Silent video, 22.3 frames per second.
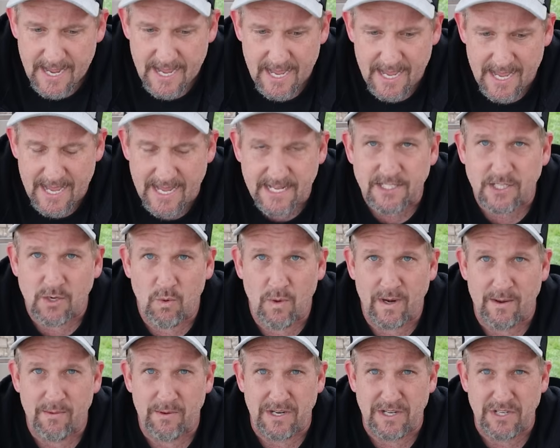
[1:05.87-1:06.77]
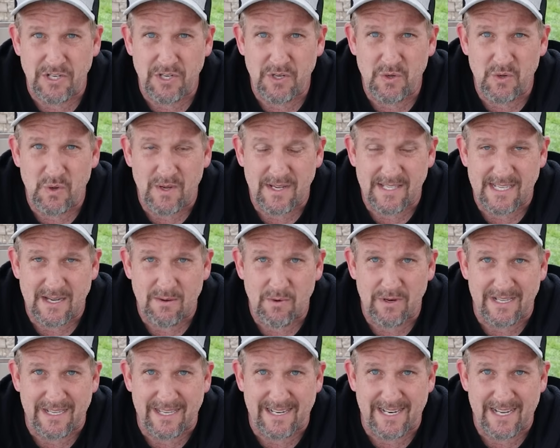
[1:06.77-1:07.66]
Uh, and so what I want to do is
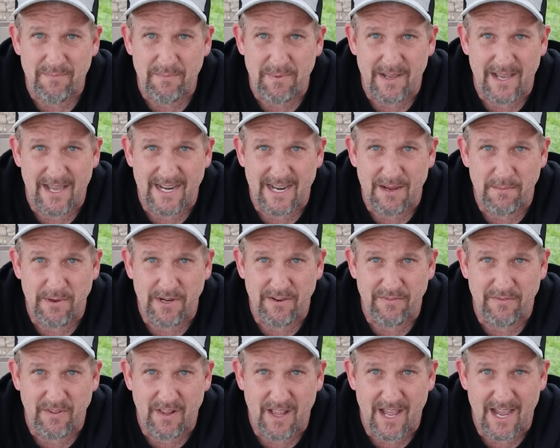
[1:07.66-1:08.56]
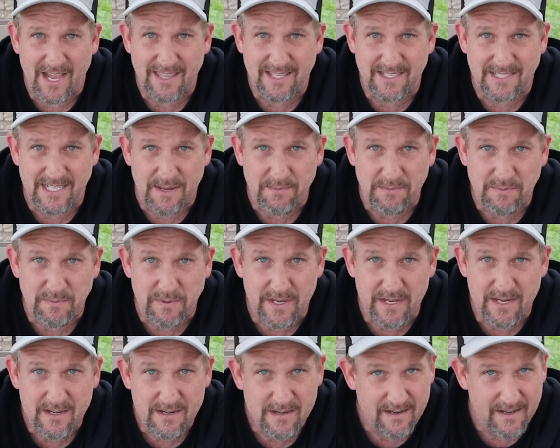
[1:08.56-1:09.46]
I want to get up and I'm going to fly the same
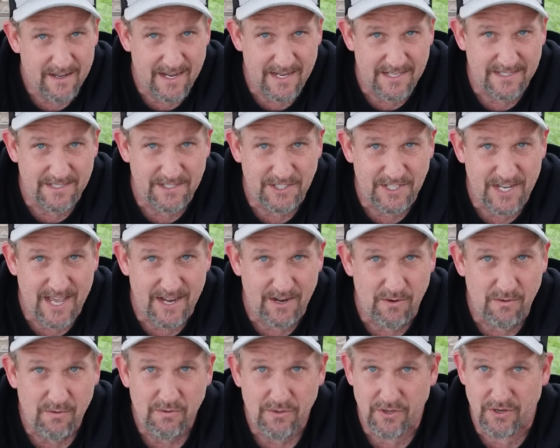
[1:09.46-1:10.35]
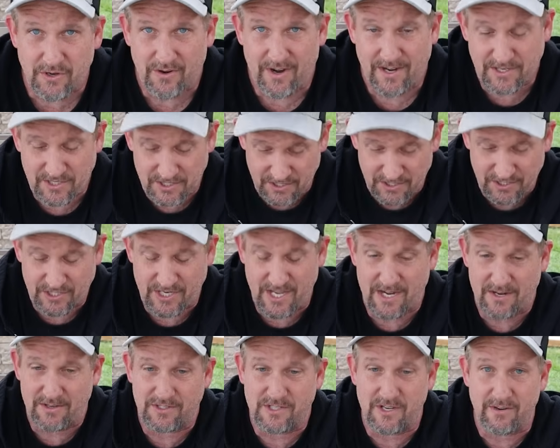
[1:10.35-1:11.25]
speed as the shadow, the direction the
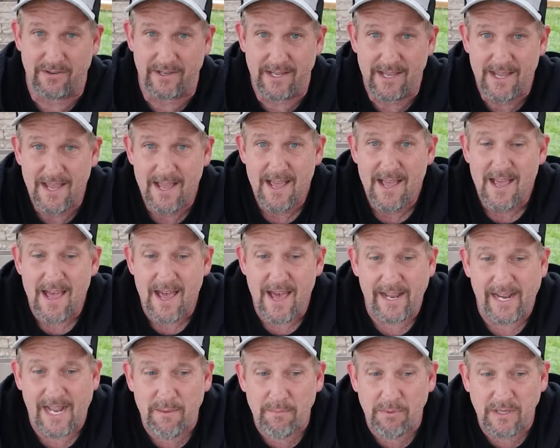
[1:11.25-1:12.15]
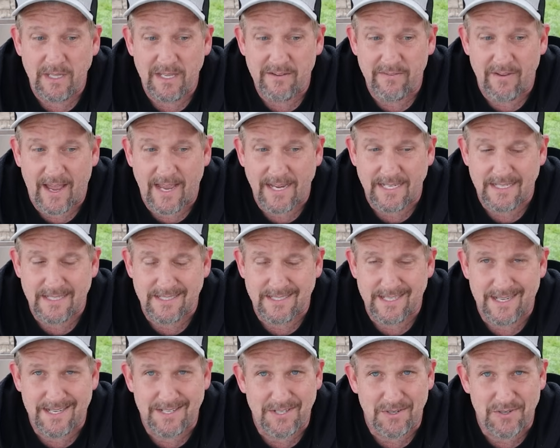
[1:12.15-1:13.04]
shadow's going, and I believe I can
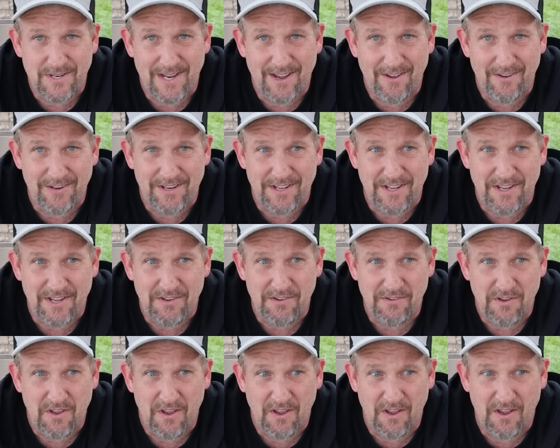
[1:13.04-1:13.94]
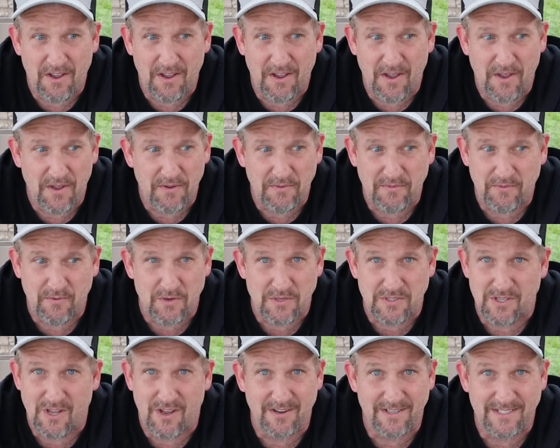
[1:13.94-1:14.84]
stay in totality uh,
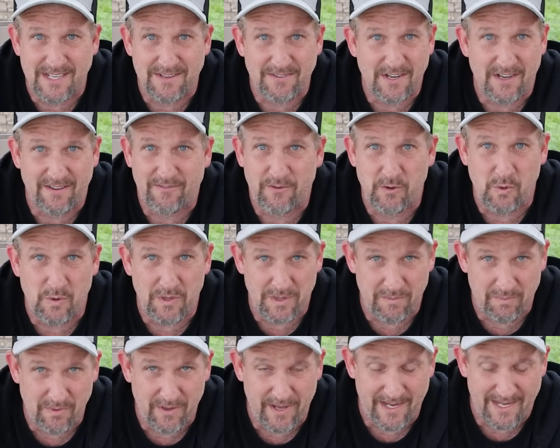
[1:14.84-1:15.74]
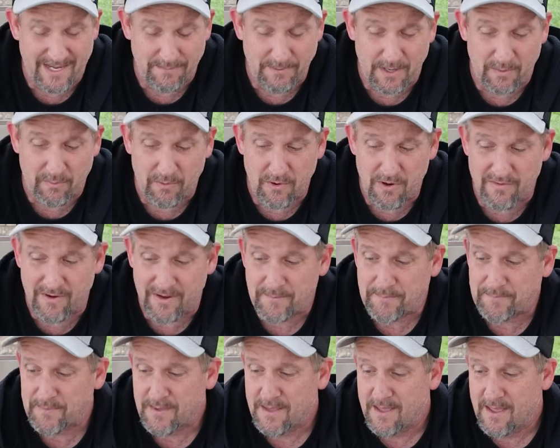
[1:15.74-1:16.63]
for as long as I've got fuel in the plane, and I'm going to prove
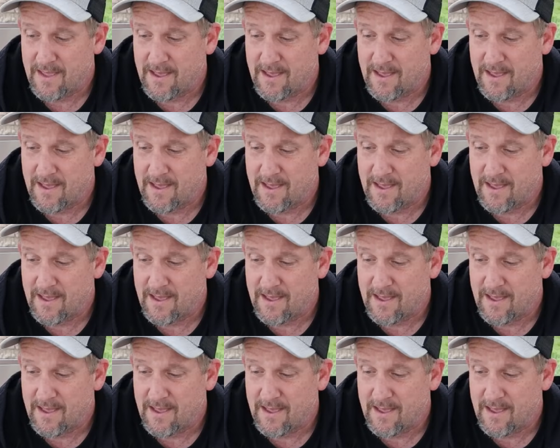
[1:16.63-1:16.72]
it.